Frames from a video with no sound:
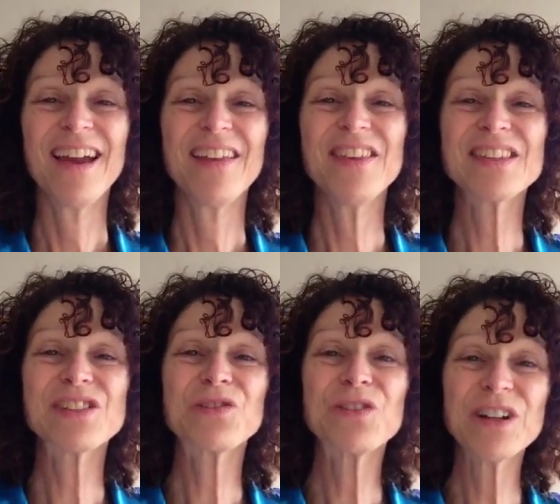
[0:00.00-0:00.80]
And
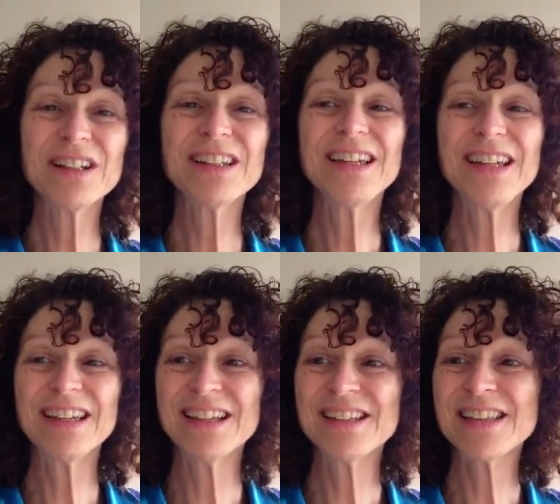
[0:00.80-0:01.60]
this really
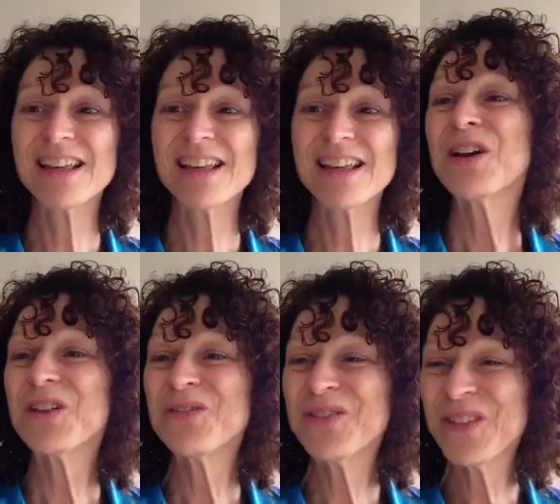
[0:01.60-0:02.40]
is
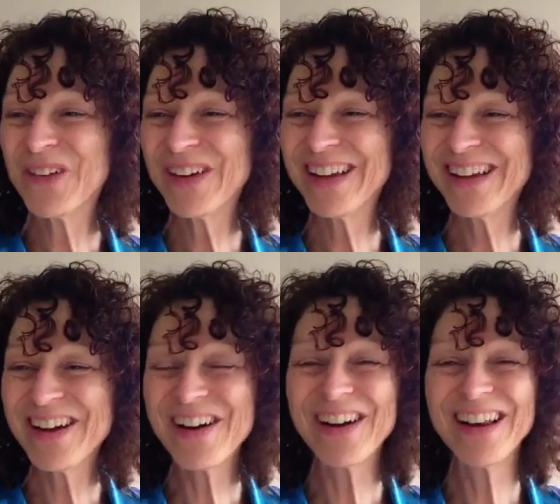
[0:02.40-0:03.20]
Good morning,
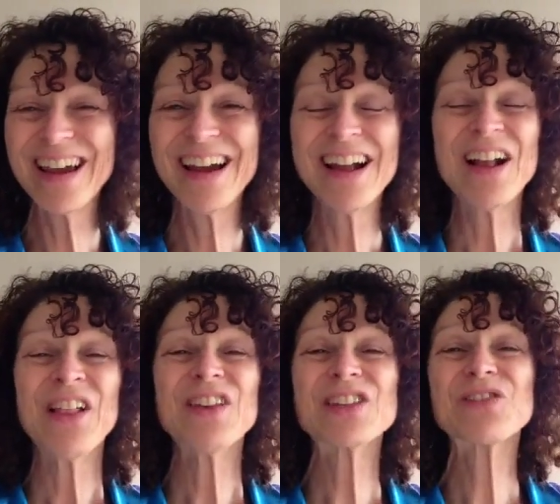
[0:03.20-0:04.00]
Carla.
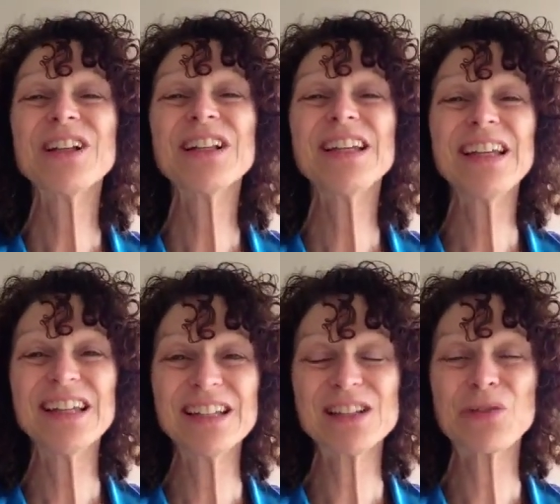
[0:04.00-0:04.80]
This really
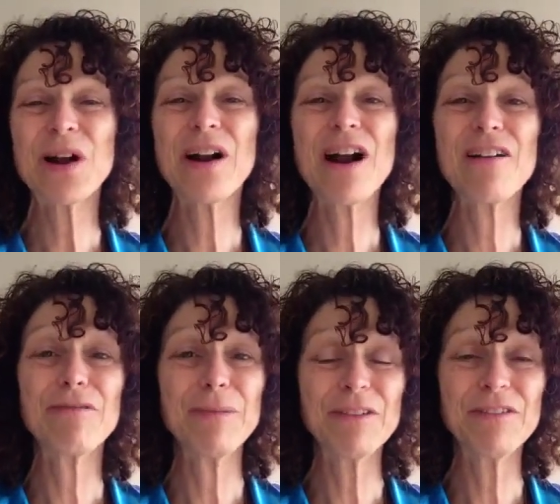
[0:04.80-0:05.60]
is where
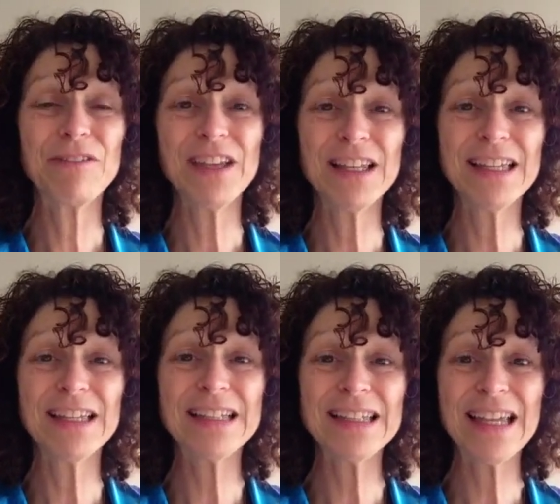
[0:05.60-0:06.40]
I've been
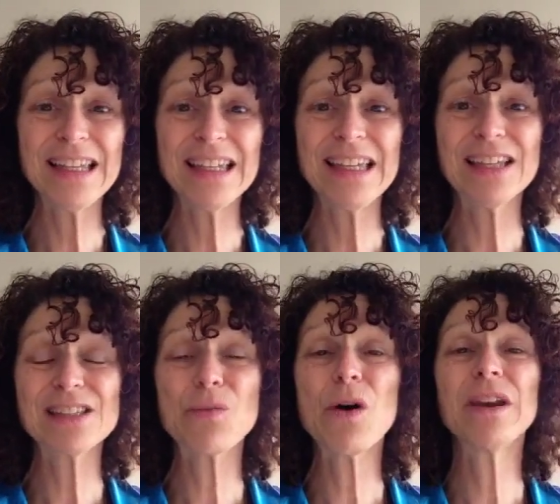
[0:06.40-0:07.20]
feeling lately
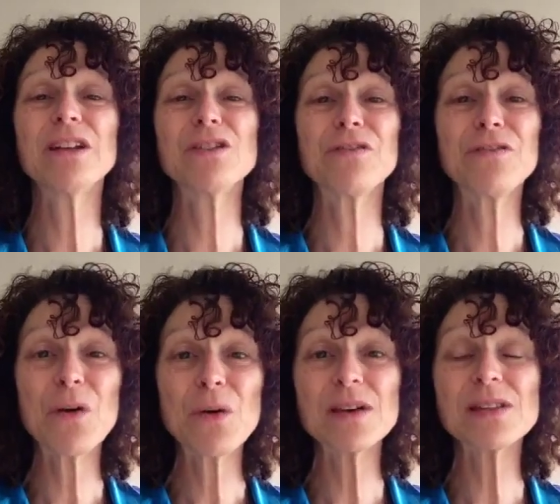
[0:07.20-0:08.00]
is wanting to
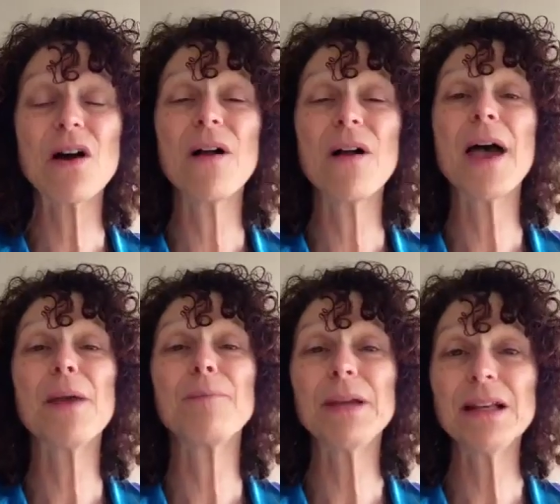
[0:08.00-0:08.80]
focus on
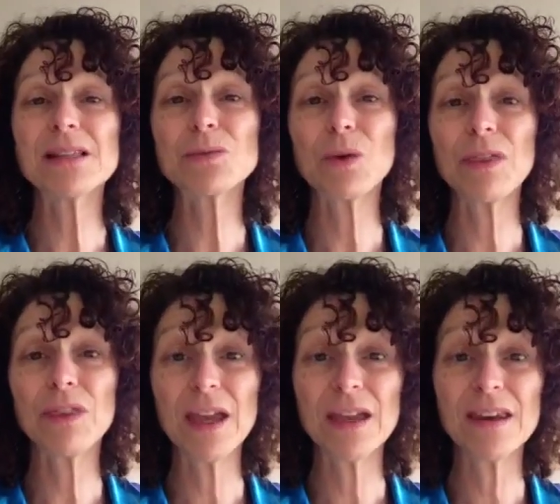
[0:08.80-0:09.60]
that peace
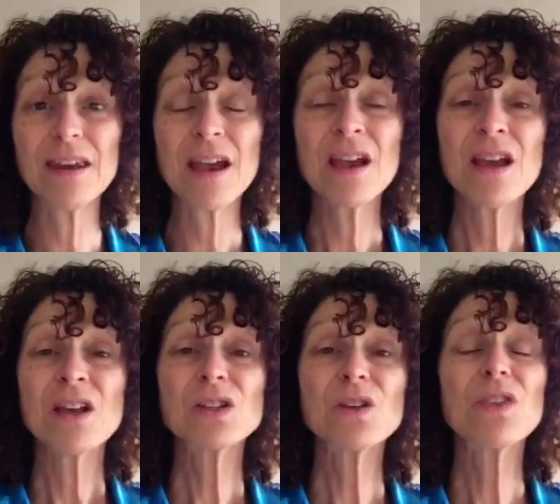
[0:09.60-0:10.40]
within
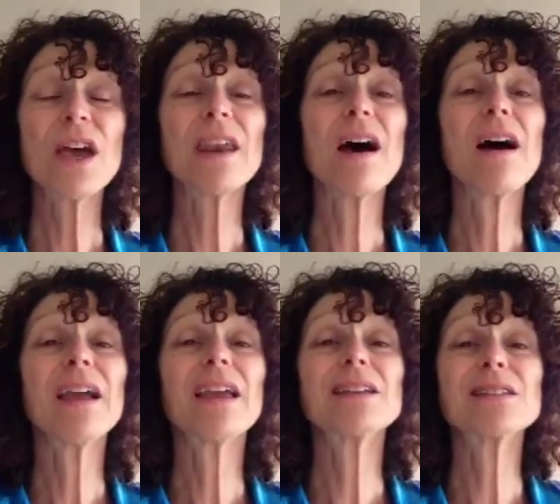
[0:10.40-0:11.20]
so that I
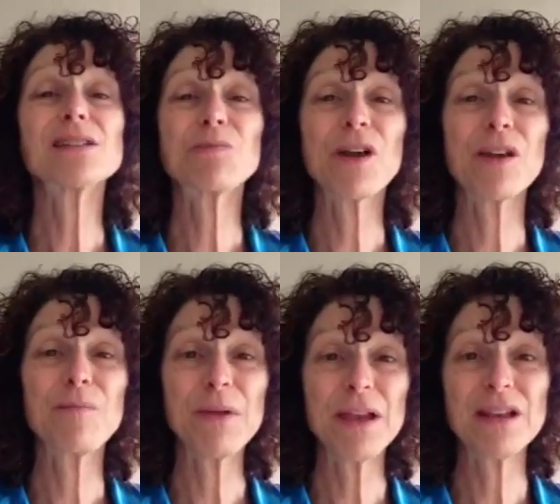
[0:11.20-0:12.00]
can
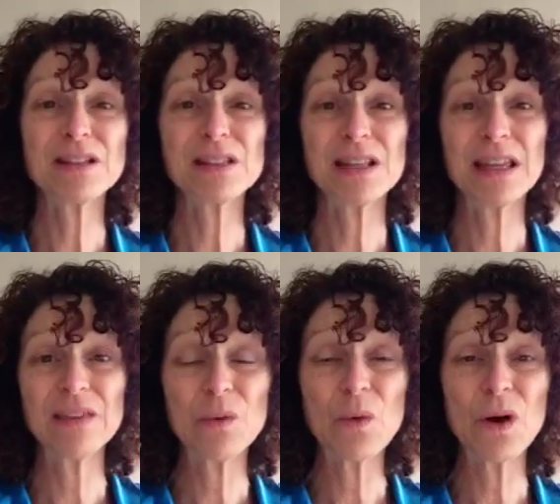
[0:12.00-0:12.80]
spread peace
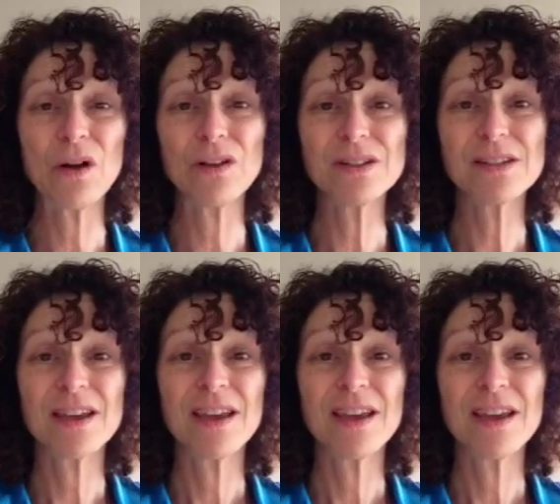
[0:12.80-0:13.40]
in the world.